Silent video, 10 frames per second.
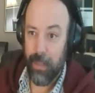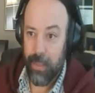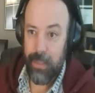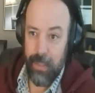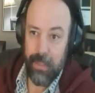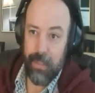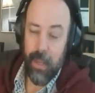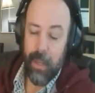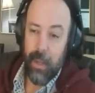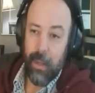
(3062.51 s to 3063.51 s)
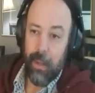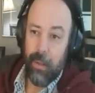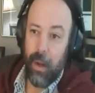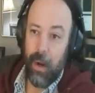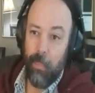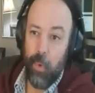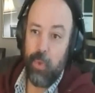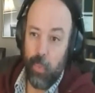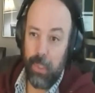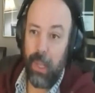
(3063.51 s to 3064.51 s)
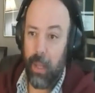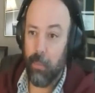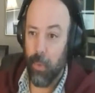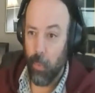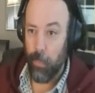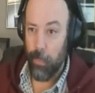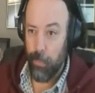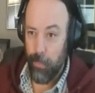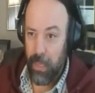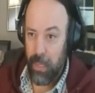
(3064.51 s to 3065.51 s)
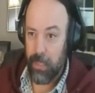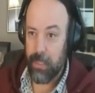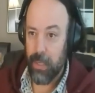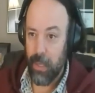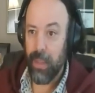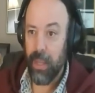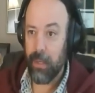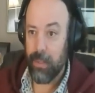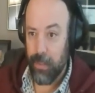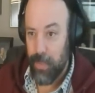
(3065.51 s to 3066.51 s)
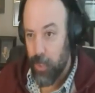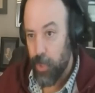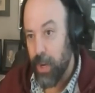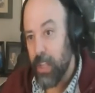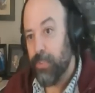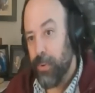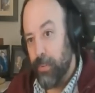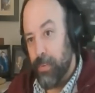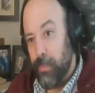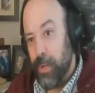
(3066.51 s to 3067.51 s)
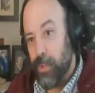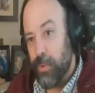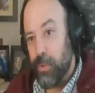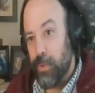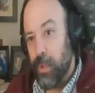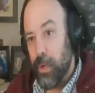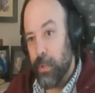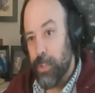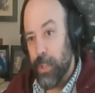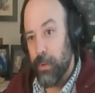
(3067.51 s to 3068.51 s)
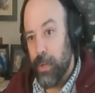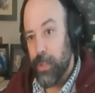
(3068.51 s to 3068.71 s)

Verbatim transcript: This is our most reliable means and mechanism to transfer information to the younger generation.